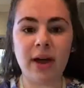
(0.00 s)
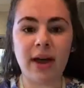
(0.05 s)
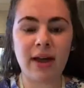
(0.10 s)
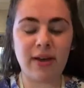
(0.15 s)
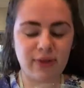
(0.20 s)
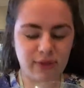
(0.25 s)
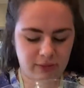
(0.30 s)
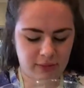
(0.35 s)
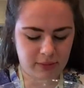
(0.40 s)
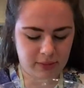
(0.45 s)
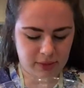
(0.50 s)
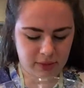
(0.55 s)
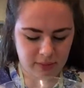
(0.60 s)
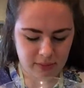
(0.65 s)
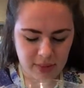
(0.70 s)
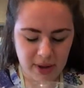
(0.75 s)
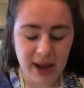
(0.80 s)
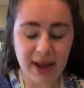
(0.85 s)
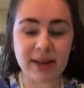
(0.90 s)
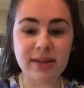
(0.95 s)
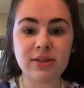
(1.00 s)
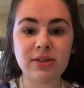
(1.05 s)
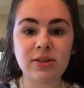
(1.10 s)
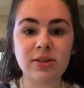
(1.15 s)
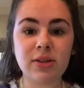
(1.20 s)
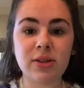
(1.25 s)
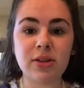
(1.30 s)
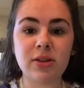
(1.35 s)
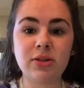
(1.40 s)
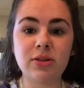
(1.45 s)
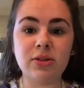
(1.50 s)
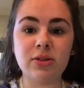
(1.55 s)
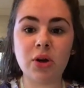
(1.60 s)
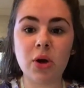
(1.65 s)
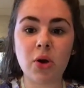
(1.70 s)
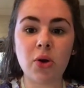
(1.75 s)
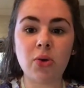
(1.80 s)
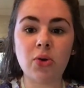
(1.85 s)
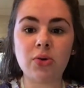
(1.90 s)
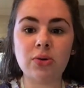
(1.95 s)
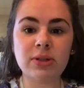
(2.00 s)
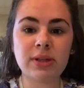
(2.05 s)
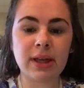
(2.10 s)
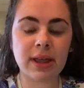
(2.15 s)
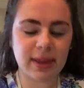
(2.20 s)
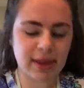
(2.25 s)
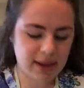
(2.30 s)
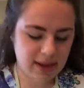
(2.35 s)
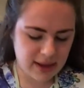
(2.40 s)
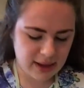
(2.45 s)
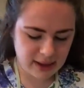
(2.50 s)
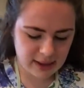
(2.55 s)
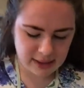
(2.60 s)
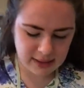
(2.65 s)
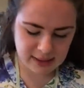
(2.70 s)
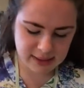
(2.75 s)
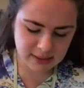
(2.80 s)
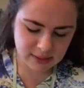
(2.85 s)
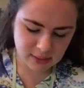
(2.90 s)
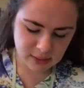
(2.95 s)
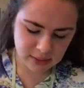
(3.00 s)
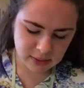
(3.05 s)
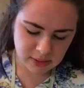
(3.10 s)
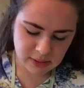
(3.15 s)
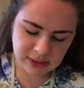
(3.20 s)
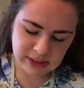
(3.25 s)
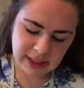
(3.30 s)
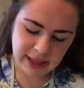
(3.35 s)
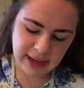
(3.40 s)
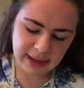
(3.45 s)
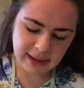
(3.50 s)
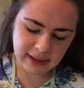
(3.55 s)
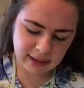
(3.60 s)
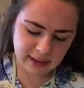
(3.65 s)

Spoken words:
I have combined the dough together and this is what it looks like.